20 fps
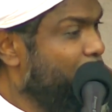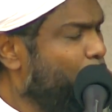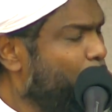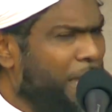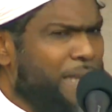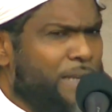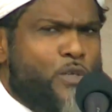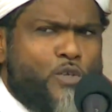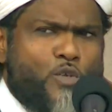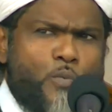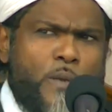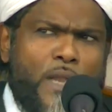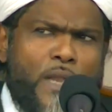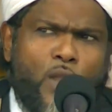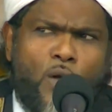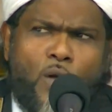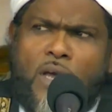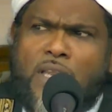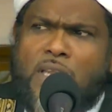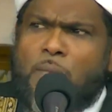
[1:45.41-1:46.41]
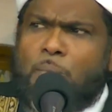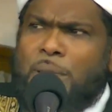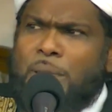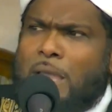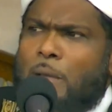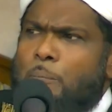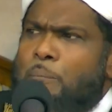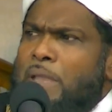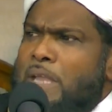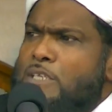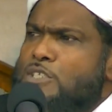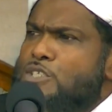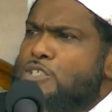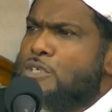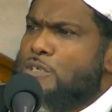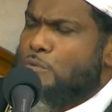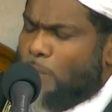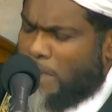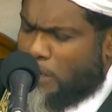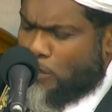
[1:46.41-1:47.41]
Why don't we look at the bigger
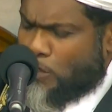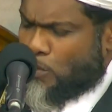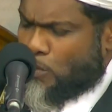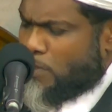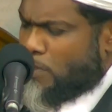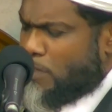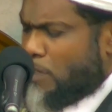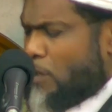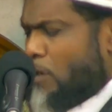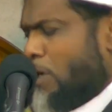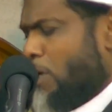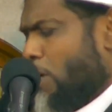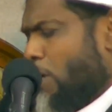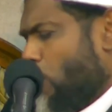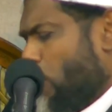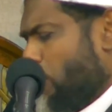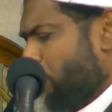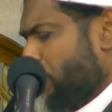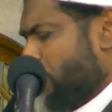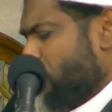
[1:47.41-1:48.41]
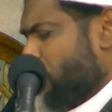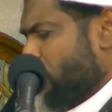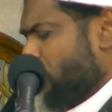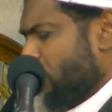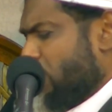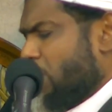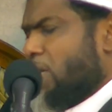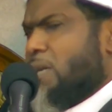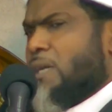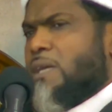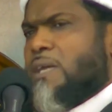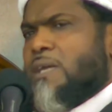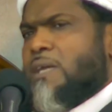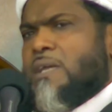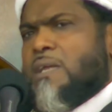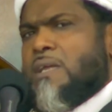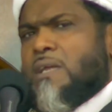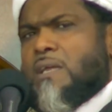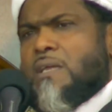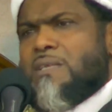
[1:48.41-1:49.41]
picture? Why do we only look at our picture here?
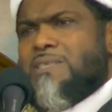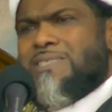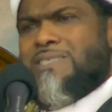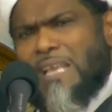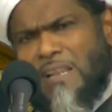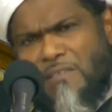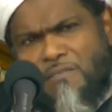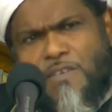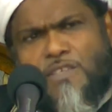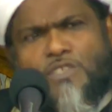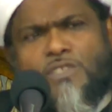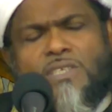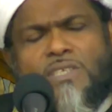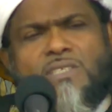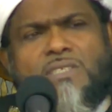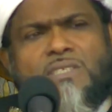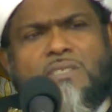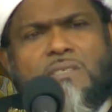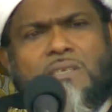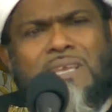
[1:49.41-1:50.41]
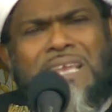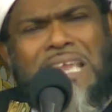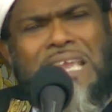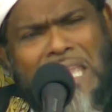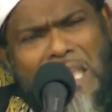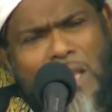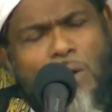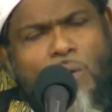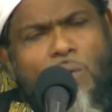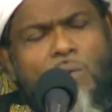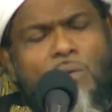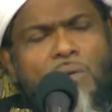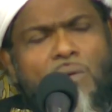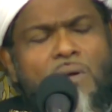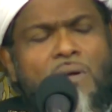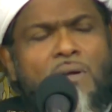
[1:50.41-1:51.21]
Selfishness, ego.